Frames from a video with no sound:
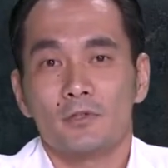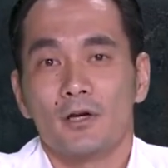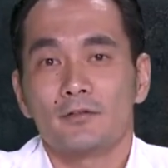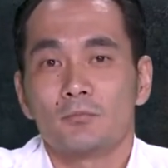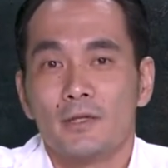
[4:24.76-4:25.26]

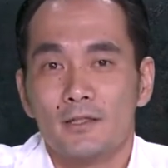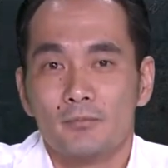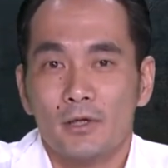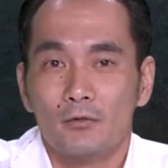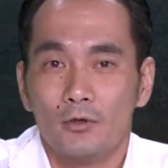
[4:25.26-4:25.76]
also plays a
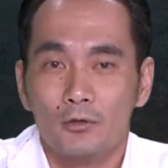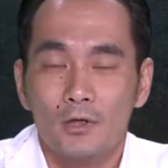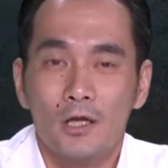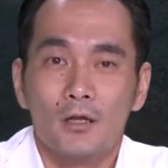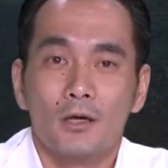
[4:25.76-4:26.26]
big role.
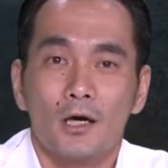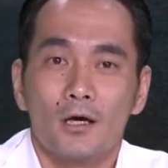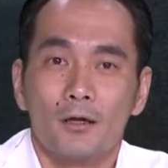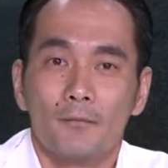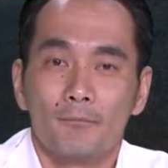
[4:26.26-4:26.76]

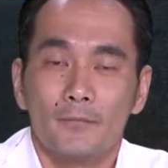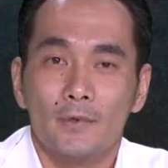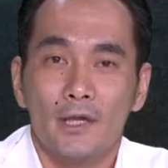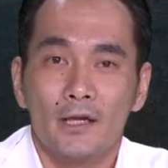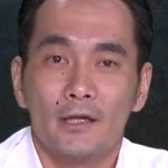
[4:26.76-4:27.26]

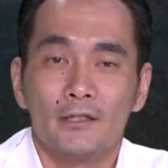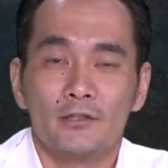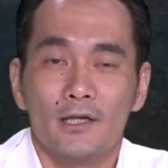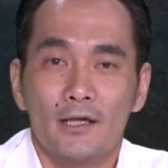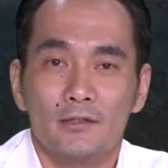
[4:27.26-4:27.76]
And I need
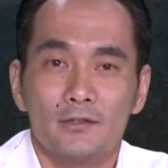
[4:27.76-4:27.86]
you guys